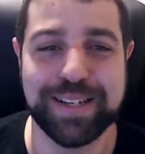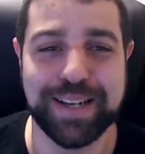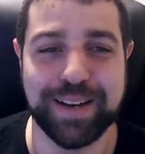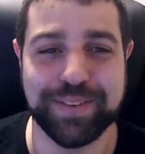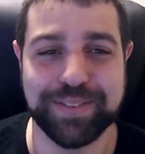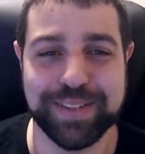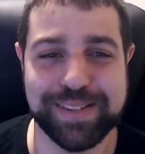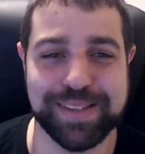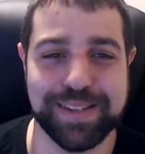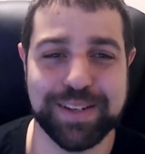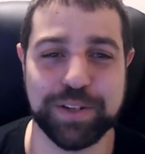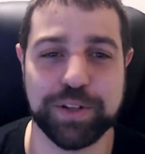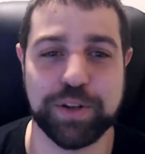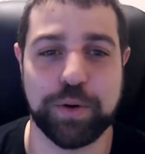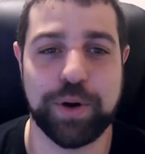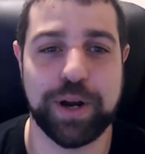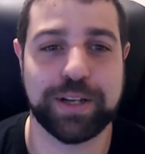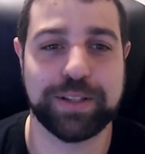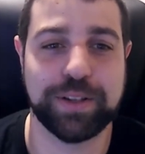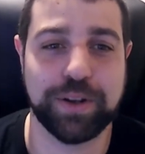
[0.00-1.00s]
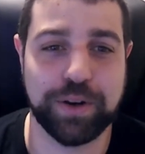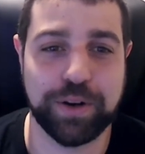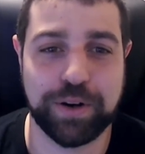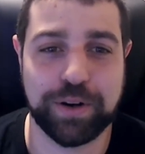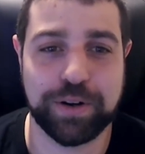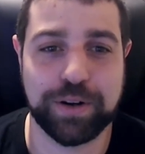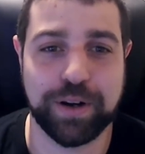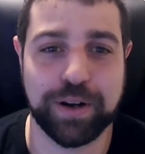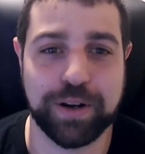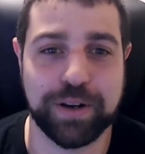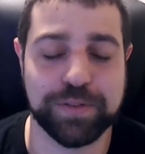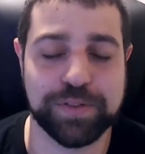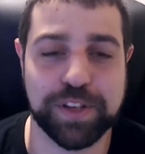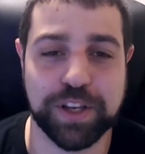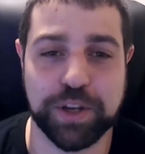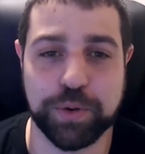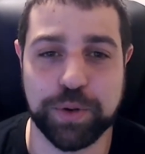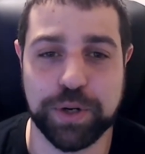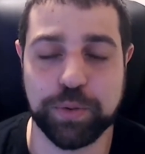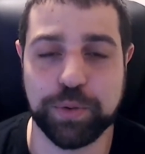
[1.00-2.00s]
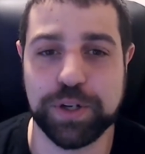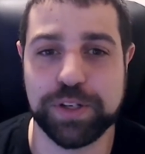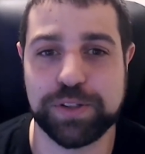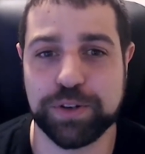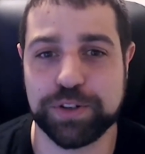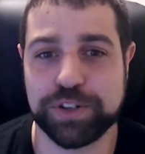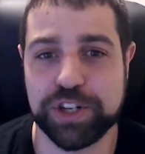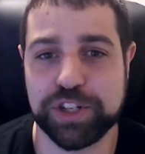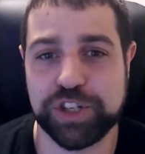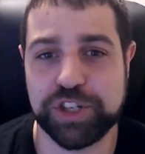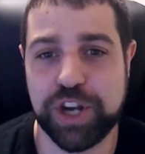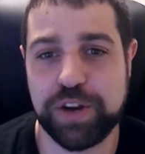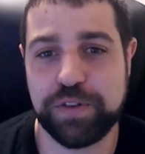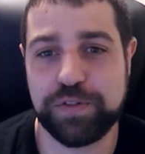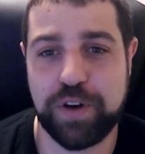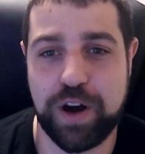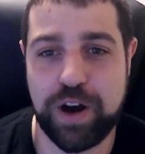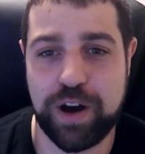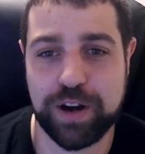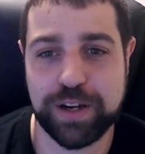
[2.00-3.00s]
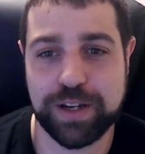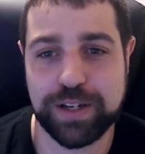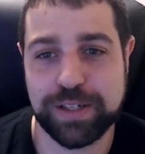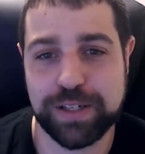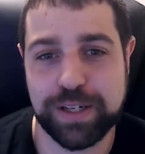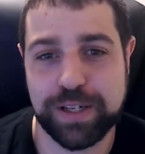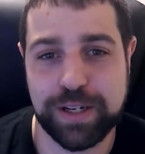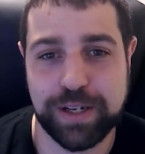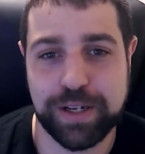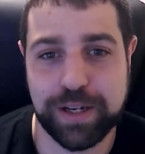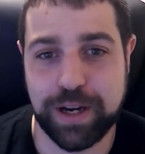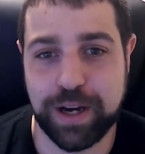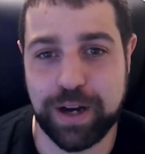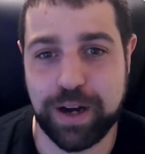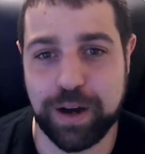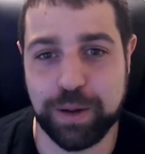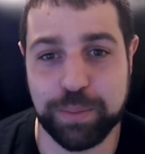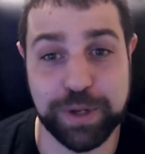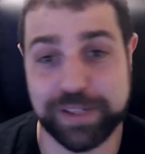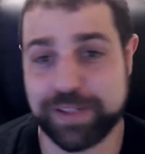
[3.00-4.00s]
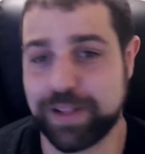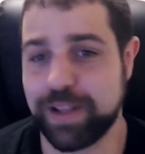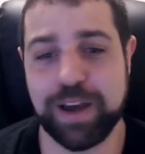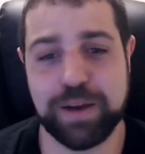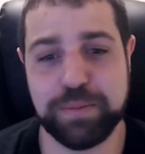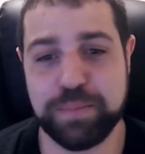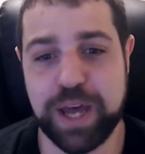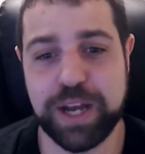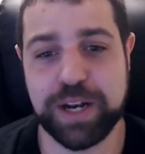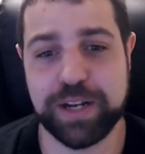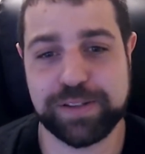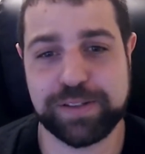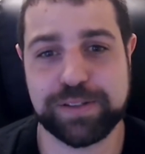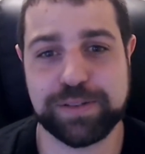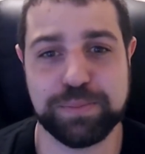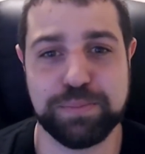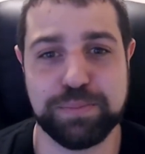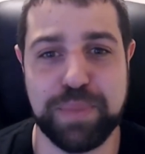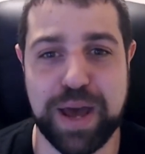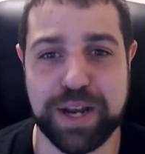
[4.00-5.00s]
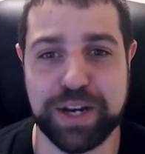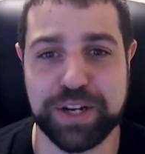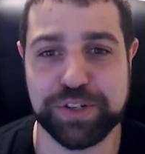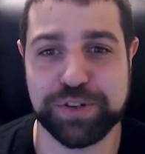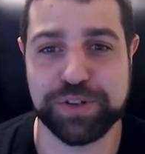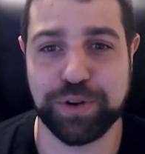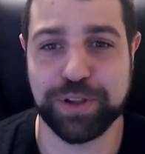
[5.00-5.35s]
I'm the Senior Director of Security Research at JFrog. Basically, I manage all